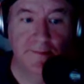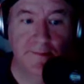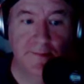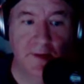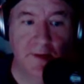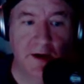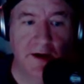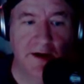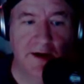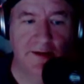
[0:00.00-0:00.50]

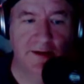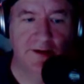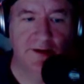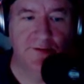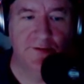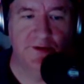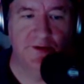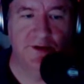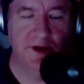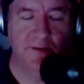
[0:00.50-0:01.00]
All right, this
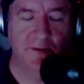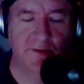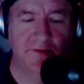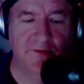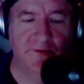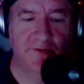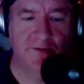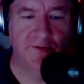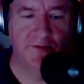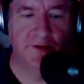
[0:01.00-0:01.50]
one's coming
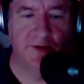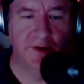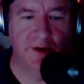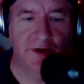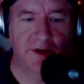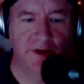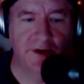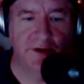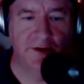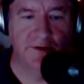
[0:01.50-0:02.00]
from Florida,
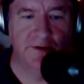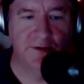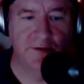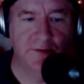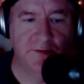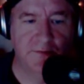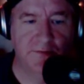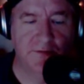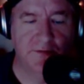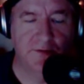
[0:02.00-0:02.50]
and it's
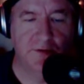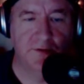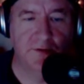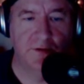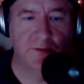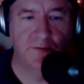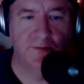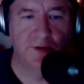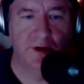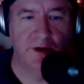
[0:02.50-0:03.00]

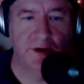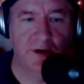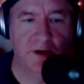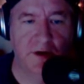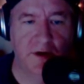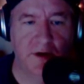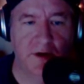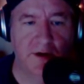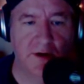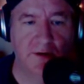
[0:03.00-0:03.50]
pretty
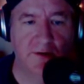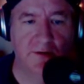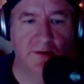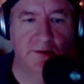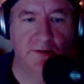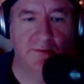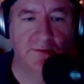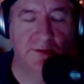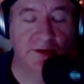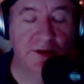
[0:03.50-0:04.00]
long.
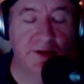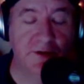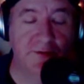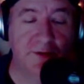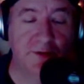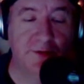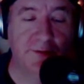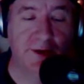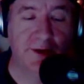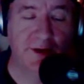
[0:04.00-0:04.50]
But this
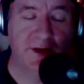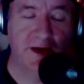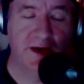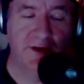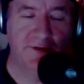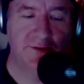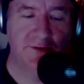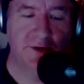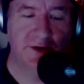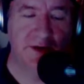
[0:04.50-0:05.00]
will be the
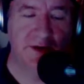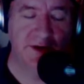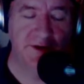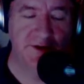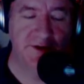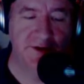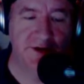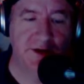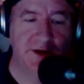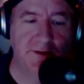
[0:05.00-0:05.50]
last one, ladies
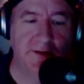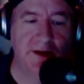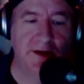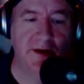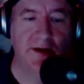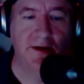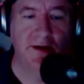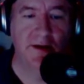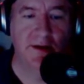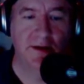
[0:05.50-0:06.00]
and gentlemen.
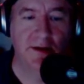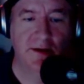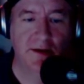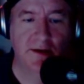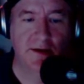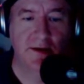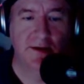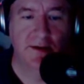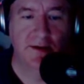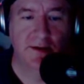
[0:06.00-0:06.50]

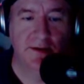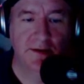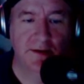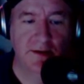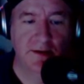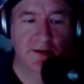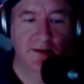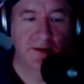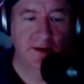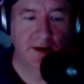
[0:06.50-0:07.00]

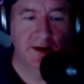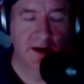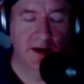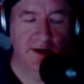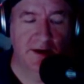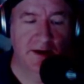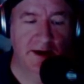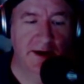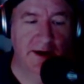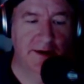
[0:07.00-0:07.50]
All
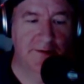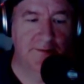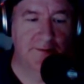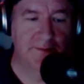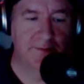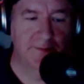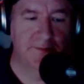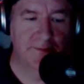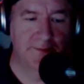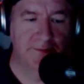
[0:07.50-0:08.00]
right.
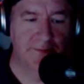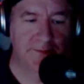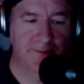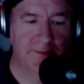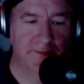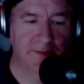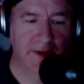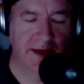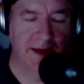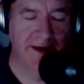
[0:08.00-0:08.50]

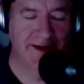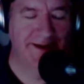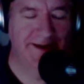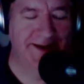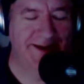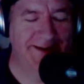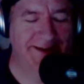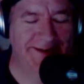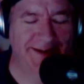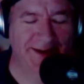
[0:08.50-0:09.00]
I
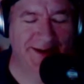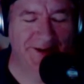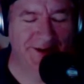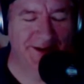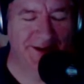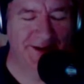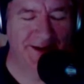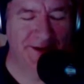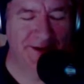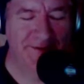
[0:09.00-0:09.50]
sound
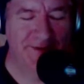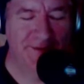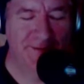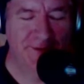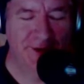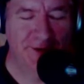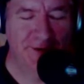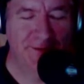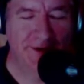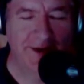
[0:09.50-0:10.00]
like I'm in
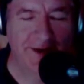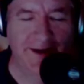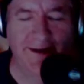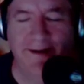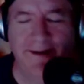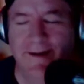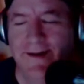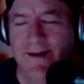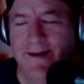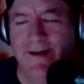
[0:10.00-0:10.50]
puberty.
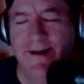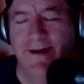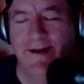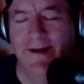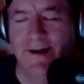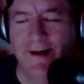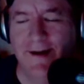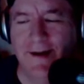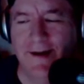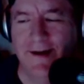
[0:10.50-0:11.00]

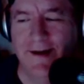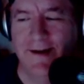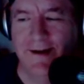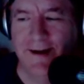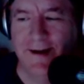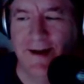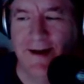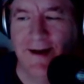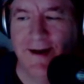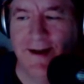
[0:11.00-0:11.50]
Oh,
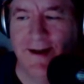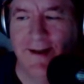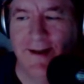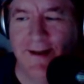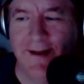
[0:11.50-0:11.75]
God.